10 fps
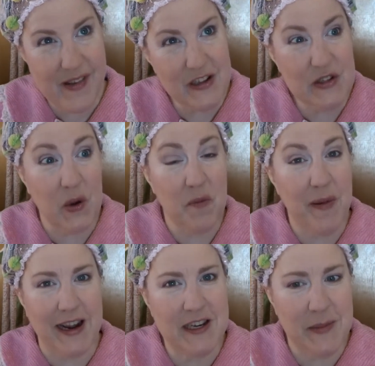So,
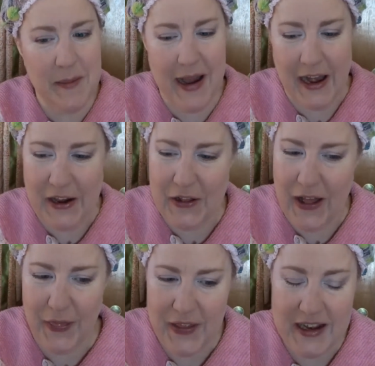back to my
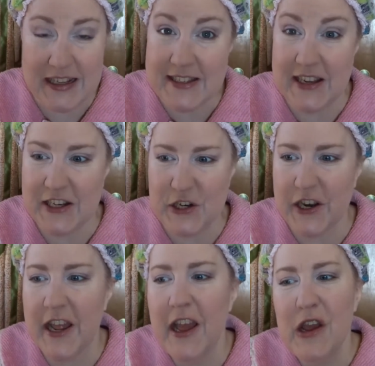ModCloth discussion.